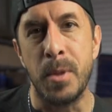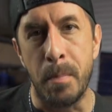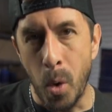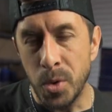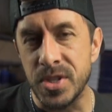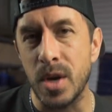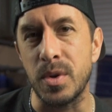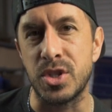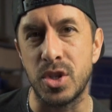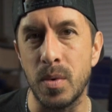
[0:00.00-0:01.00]
The Pole
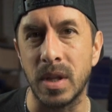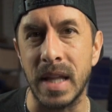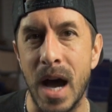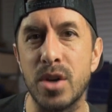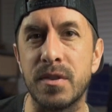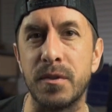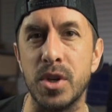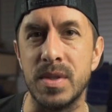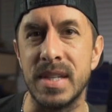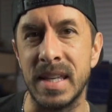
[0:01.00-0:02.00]
Series 2 allows for
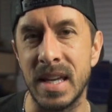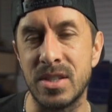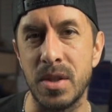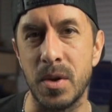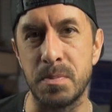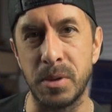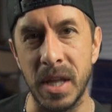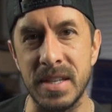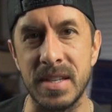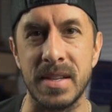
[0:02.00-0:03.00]
you to get to those
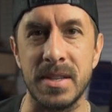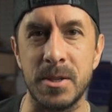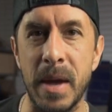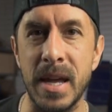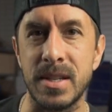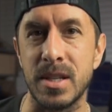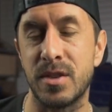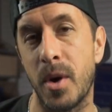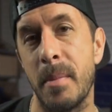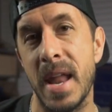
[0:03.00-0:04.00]
places and spaces
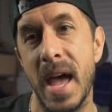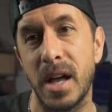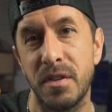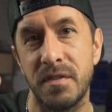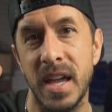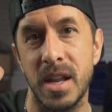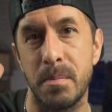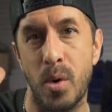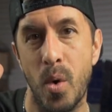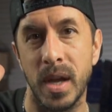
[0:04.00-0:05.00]
from an elevated
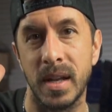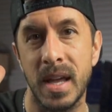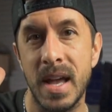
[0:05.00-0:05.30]
point